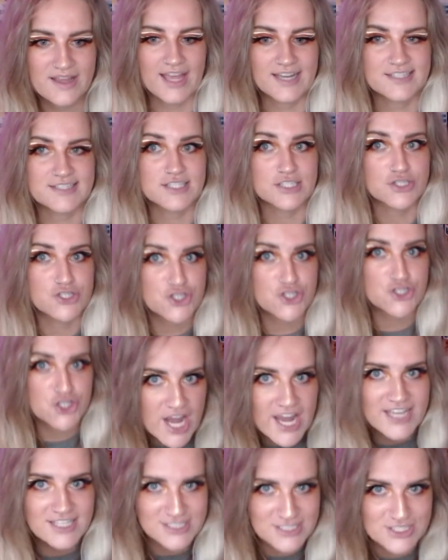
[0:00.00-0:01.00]
and it's a
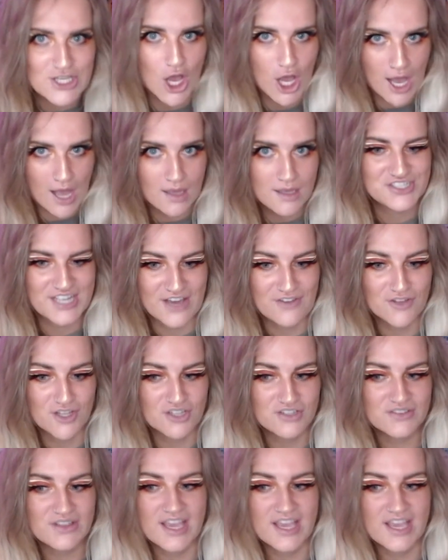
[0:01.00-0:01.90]
chainsaw devil.